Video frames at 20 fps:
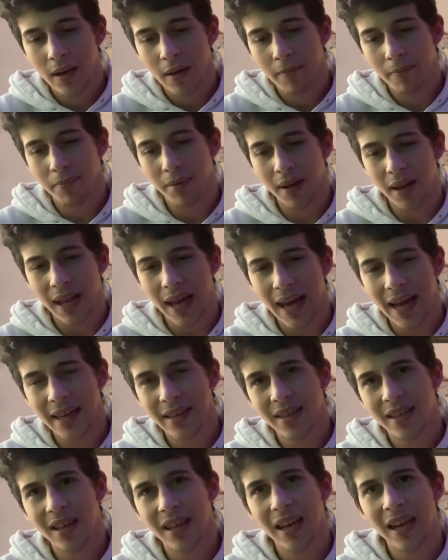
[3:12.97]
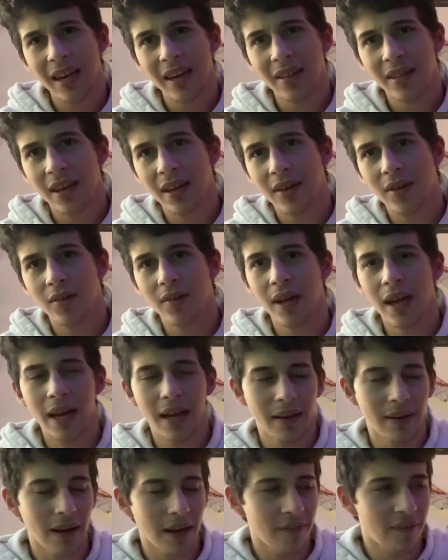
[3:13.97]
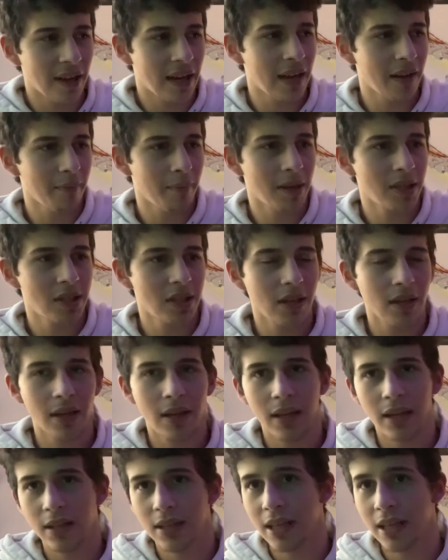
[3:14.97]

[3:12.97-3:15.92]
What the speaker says: bland than anything. Oh yeah, and if I didn't mention,